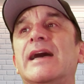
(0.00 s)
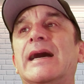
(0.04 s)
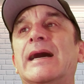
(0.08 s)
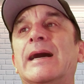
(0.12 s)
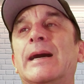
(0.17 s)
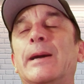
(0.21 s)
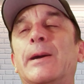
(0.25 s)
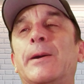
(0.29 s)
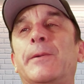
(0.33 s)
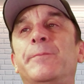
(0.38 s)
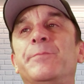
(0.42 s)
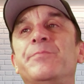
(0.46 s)

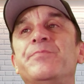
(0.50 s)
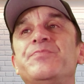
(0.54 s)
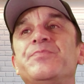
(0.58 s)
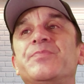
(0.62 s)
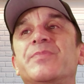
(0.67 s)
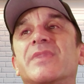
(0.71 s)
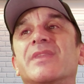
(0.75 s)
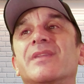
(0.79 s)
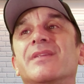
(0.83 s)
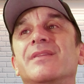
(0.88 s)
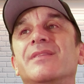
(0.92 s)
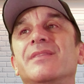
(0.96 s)
Um,
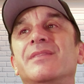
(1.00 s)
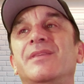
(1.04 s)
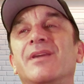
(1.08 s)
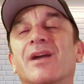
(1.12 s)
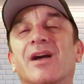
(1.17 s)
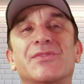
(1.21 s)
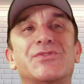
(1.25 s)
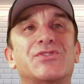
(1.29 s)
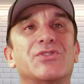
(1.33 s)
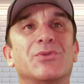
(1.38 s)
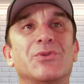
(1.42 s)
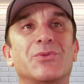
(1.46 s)
the
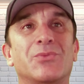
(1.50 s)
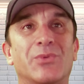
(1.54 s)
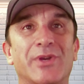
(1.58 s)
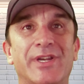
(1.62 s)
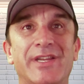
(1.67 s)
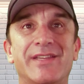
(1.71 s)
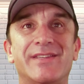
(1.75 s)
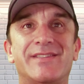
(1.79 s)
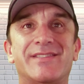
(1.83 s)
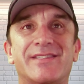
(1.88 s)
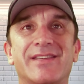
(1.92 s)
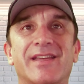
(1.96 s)
officer, when
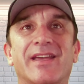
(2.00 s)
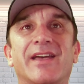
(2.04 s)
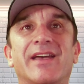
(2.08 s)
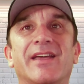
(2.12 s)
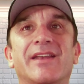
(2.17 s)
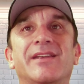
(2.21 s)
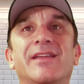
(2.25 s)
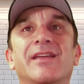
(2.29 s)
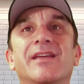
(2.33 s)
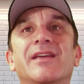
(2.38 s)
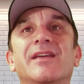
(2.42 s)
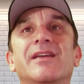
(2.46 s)
he
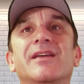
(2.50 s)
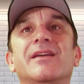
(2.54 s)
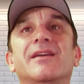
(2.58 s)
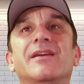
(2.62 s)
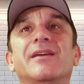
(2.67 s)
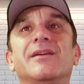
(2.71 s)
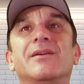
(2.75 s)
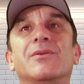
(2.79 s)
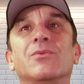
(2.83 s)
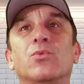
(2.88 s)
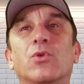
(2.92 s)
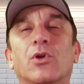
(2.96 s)
said,
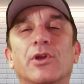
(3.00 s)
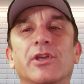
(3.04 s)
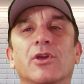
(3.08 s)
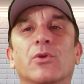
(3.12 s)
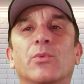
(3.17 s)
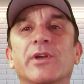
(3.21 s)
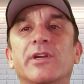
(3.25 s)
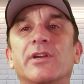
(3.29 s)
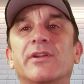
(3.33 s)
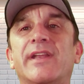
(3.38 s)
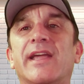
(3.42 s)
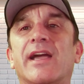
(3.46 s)
roll your
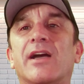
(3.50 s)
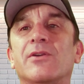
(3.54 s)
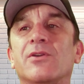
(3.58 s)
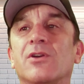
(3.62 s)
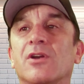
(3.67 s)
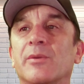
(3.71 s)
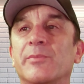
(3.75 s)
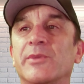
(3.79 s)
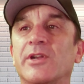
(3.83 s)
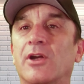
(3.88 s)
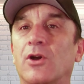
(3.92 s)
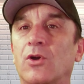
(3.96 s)
window down
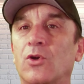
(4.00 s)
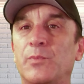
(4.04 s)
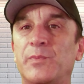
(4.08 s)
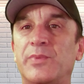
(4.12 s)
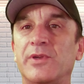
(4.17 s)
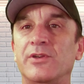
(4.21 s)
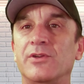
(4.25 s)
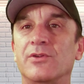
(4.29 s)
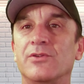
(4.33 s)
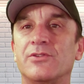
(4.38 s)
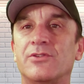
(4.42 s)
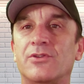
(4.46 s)
or I'm going to
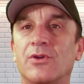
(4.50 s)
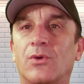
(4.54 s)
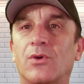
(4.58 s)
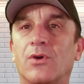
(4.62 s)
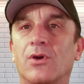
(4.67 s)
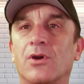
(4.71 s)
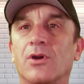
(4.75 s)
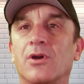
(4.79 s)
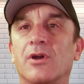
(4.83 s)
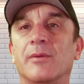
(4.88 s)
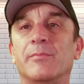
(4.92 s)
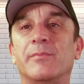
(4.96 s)
open your
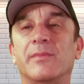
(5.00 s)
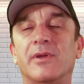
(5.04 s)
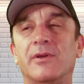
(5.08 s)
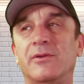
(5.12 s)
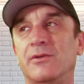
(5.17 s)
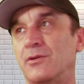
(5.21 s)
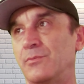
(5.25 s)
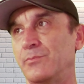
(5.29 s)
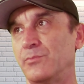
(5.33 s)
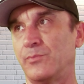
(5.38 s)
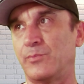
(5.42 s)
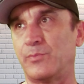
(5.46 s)
door and,
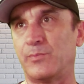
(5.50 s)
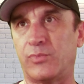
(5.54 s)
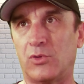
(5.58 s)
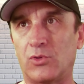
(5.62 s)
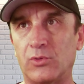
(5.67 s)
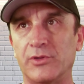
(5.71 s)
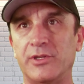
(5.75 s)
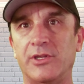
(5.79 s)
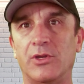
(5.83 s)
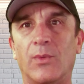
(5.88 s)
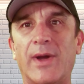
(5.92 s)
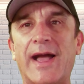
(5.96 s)
you know,
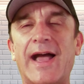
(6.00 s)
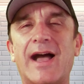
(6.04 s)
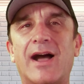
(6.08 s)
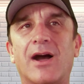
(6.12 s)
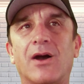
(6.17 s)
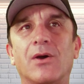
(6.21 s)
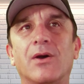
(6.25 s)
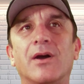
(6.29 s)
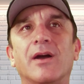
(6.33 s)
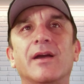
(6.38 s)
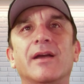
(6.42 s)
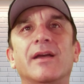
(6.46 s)
pull you
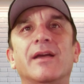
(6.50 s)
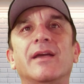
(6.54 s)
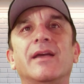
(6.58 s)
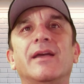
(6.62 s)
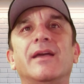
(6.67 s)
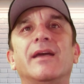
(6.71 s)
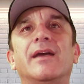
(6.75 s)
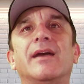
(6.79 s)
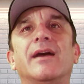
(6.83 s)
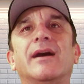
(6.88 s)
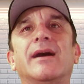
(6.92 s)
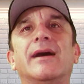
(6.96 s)
out.
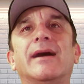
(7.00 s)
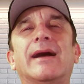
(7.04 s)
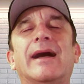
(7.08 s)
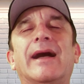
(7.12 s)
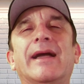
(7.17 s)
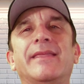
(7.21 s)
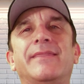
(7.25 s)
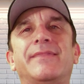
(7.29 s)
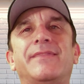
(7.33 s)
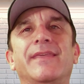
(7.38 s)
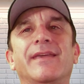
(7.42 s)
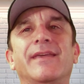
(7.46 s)

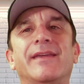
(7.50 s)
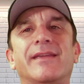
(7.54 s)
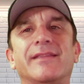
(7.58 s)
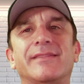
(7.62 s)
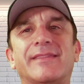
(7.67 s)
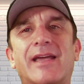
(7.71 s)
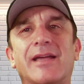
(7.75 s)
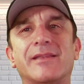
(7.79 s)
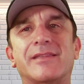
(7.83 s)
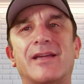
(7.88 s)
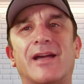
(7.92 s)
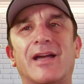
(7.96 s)
I think at
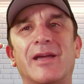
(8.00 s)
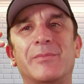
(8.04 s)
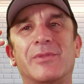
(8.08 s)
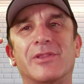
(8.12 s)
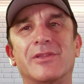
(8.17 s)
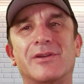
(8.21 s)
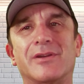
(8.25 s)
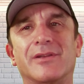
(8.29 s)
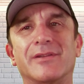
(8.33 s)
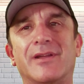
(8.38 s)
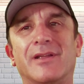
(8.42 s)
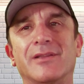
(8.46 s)
that time, a
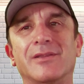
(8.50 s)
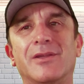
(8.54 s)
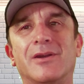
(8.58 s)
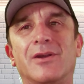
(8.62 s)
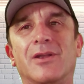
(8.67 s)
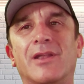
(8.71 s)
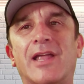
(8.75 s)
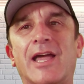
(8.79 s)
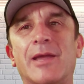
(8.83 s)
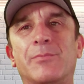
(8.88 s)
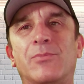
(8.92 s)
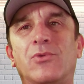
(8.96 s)
little, a
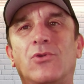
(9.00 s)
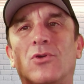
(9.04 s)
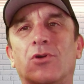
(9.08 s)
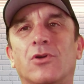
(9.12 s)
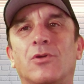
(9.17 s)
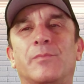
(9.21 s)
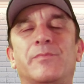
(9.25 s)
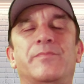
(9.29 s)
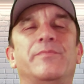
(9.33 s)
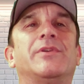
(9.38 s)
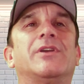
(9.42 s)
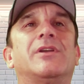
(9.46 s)
little light
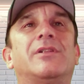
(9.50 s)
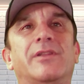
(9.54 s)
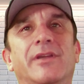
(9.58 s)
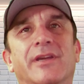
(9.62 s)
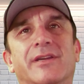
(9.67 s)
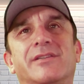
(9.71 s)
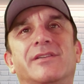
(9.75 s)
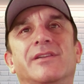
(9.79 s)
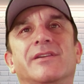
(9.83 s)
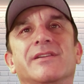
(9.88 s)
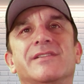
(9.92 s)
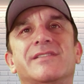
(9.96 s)
bulb
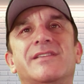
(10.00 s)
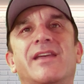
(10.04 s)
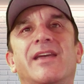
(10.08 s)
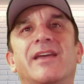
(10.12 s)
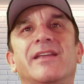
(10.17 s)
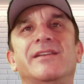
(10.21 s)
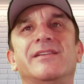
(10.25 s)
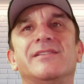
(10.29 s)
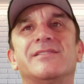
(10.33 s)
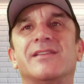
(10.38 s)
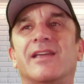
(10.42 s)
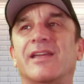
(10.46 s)
clicked in his head
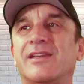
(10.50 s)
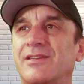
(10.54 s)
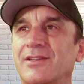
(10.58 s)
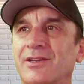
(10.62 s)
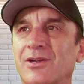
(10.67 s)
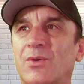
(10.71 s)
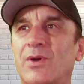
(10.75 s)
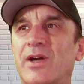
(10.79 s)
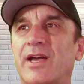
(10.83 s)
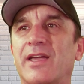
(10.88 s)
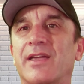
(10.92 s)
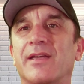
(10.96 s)
and he's like, you
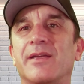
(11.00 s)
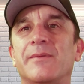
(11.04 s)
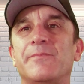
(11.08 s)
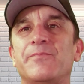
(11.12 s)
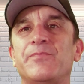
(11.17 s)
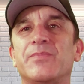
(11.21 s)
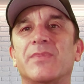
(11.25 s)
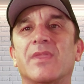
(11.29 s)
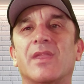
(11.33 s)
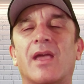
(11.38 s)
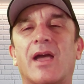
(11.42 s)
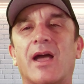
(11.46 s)
know what?
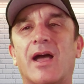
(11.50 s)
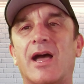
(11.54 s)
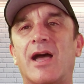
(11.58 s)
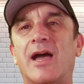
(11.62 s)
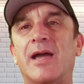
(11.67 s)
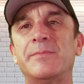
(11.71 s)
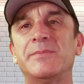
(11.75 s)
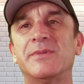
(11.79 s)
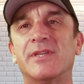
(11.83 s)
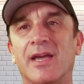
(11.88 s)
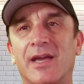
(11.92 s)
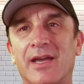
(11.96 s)

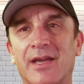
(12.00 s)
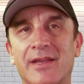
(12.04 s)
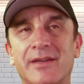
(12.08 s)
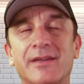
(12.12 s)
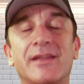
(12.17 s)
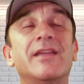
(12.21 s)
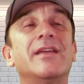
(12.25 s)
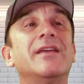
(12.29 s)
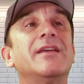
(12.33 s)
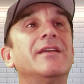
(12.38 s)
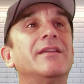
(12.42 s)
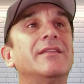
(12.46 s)
I'm
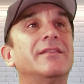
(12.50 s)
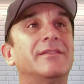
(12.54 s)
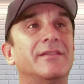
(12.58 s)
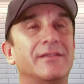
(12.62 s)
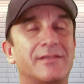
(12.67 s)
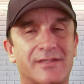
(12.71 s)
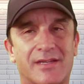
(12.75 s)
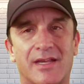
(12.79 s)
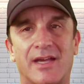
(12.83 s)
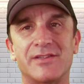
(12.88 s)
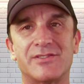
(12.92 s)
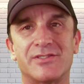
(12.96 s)
done.
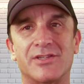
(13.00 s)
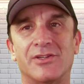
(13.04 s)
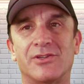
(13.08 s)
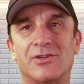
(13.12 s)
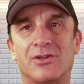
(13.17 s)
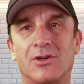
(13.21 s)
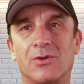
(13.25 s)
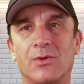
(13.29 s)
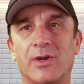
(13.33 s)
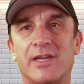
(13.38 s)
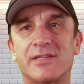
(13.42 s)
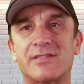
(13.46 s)
This guy's
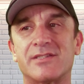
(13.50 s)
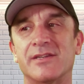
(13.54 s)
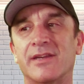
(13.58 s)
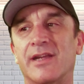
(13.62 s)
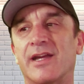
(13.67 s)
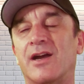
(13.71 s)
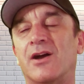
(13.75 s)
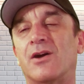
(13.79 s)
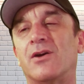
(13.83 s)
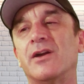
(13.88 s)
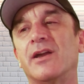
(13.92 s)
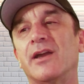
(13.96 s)
under arrest
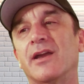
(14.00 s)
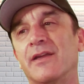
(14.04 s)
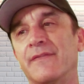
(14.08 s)
now.